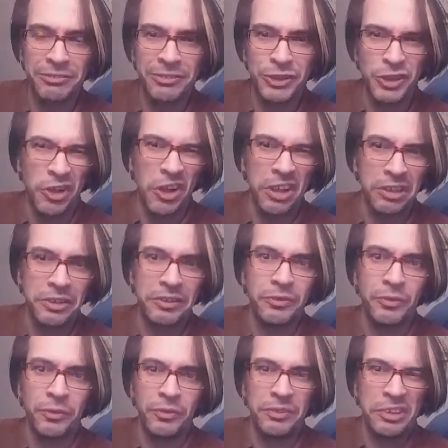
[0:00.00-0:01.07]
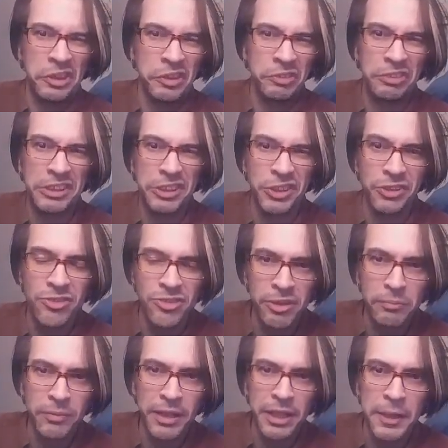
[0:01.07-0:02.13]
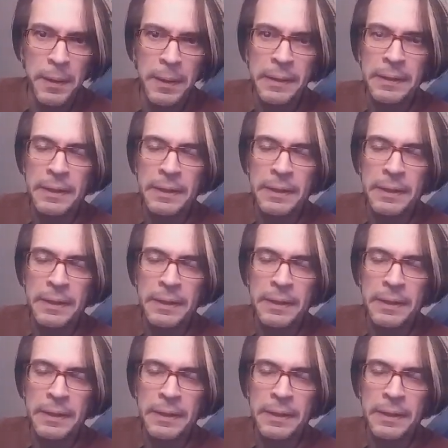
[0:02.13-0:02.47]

chocolate or licorice or something.